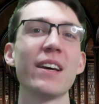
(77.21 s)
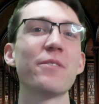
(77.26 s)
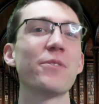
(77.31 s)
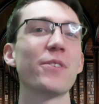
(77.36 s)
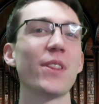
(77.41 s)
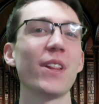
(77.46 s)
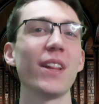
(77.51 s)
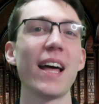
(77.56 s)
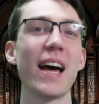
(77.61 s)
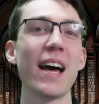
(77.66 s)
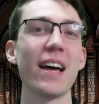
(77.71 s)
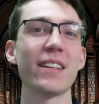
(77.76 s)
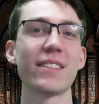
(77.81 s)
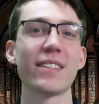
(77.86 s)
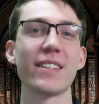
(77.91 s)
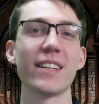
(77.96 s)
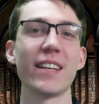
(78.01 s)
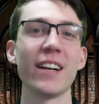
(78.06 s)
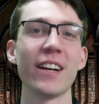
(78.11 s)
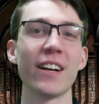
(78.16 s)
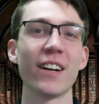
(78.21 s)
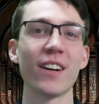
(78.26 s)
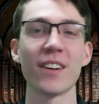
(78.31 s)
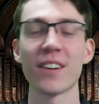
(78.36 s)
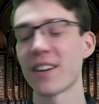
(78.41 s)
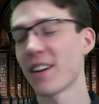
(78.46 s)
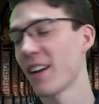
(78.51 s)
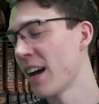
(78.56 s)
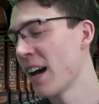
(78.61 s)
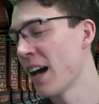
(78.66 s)
for the last
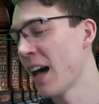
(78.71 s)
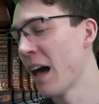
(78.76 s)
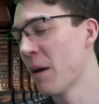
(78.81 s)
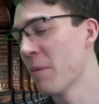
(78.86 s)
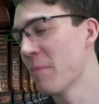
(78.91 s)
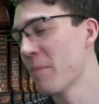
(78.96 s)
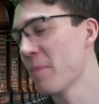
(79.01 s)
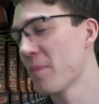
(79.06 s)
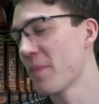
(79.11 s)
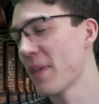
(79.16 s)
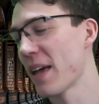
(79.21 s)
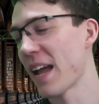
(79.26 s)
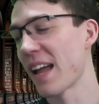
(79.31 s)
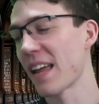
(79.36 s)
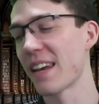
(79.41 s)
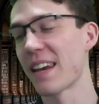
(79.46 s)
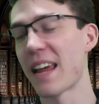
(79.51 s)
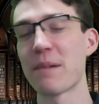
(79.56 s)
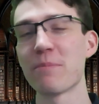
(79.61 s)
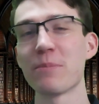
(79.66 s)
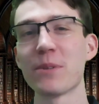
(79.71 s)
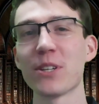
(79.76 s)
year. And